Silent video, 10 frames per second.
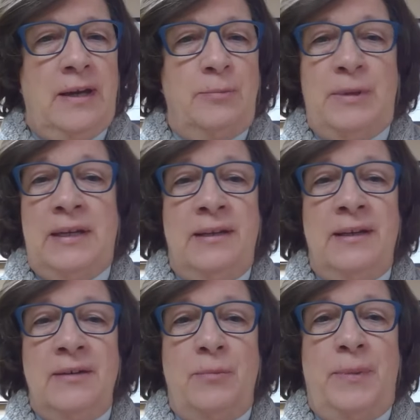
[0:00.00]
at the
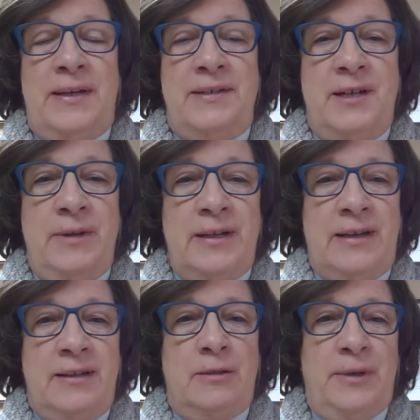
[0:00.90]
beginning of the pandemic
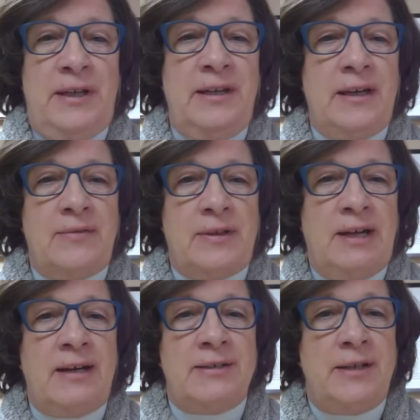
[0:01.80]
and at the beginning of the
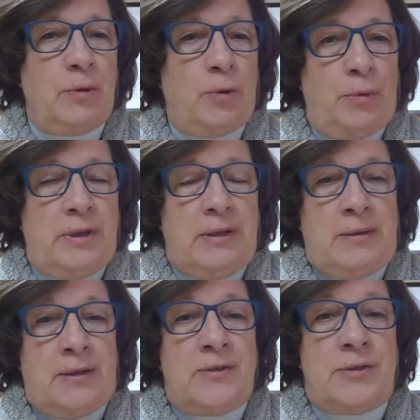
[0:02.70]
lockdown, were really
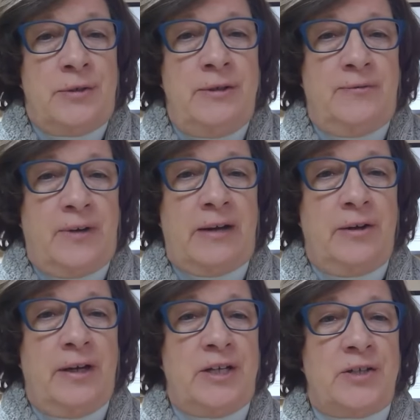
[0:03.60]
concerned if
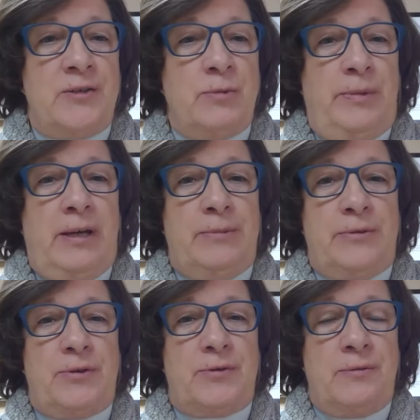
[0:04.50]
congregations would be able
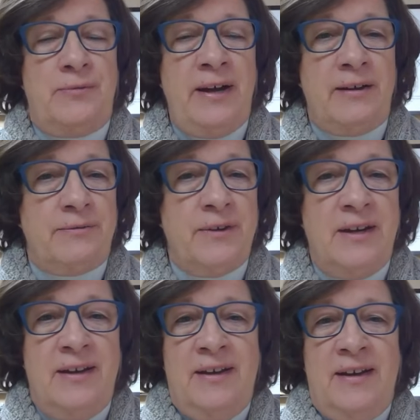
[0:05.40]
to survive.
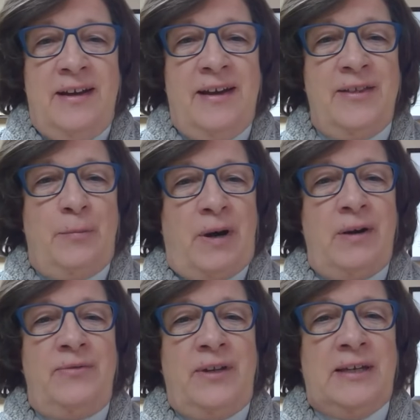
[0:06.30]
And the
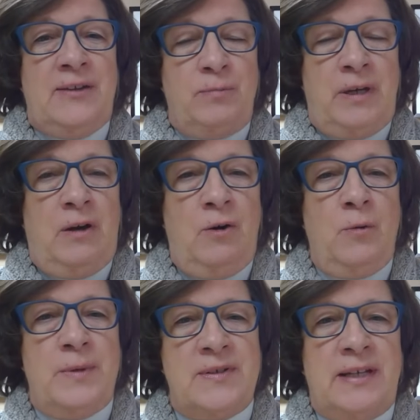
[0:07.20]
part that gives me
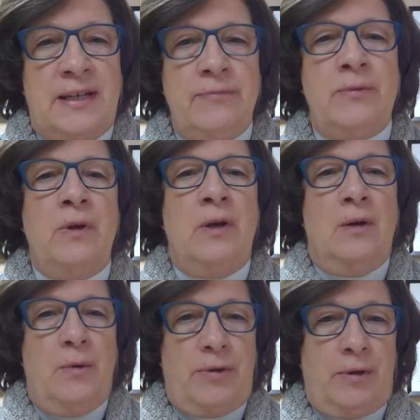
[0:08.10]
hope is that even
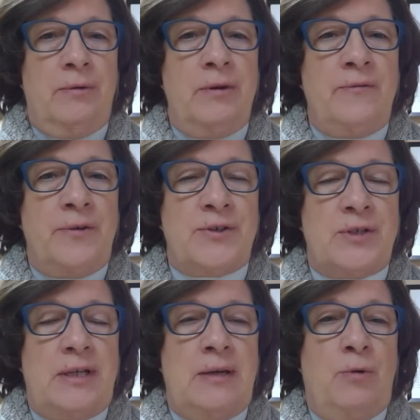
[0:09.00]
with our own
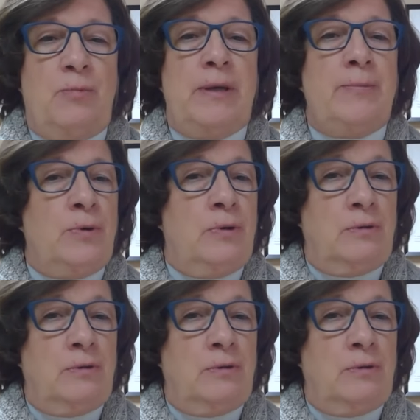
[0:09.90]
adversity, with people